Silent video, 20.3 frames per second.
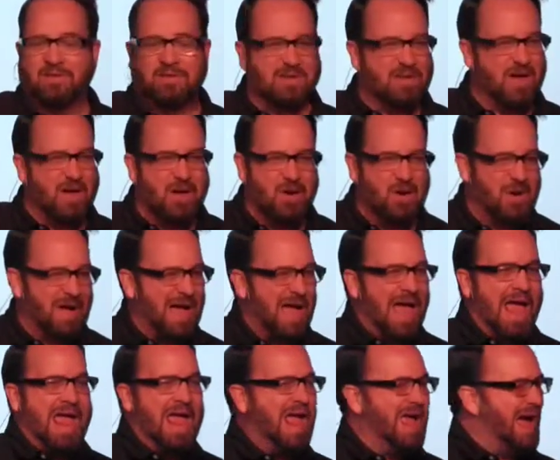No,
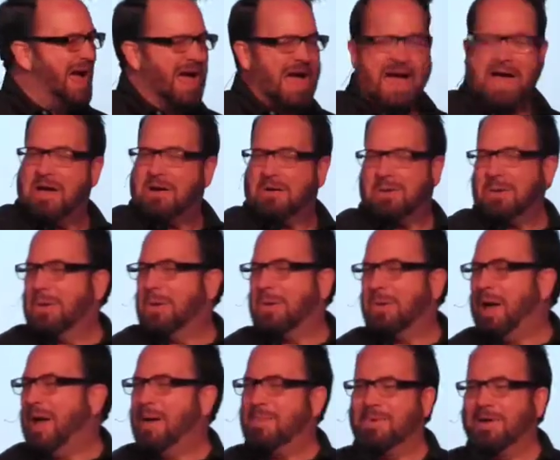I hate, oh,